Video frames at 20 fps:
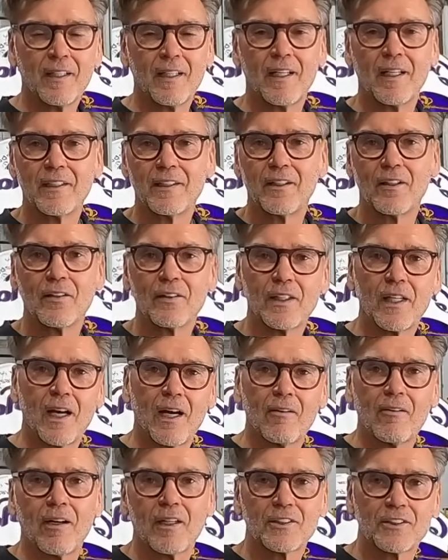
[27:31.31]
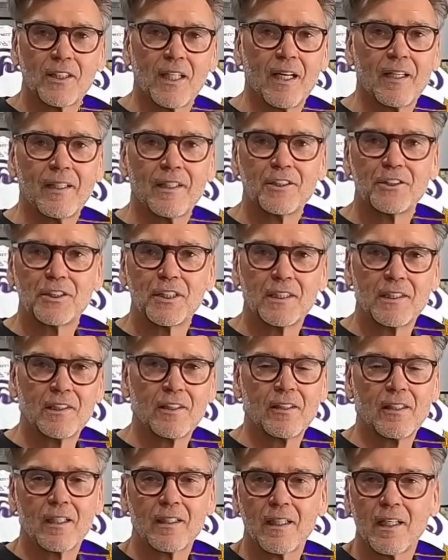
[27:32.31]
you know, the IROC sign-in sheet, and you
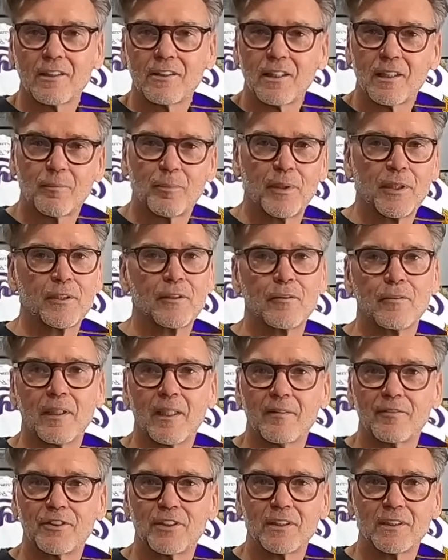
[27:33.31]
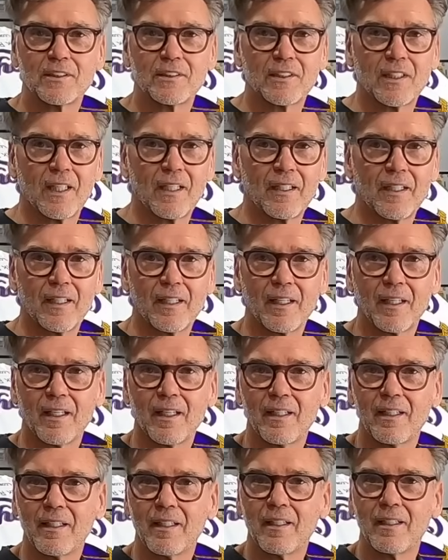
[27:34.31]
got guys like Peter Revson signing
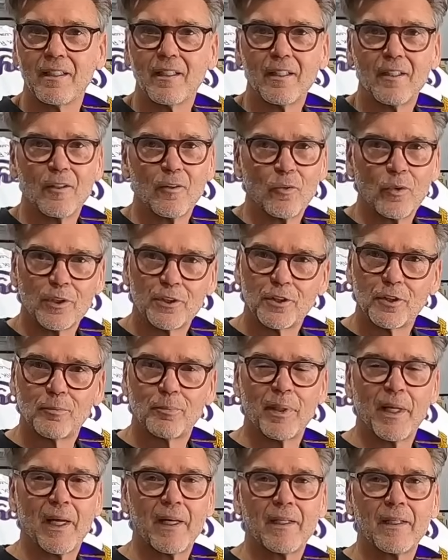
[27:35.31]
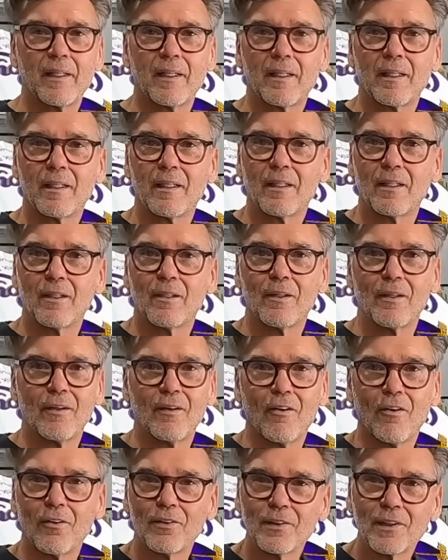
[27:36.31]
in, and Richard Petty, you know,
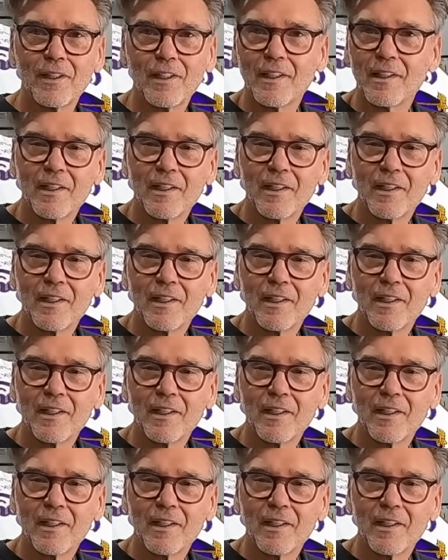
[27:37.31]
all the,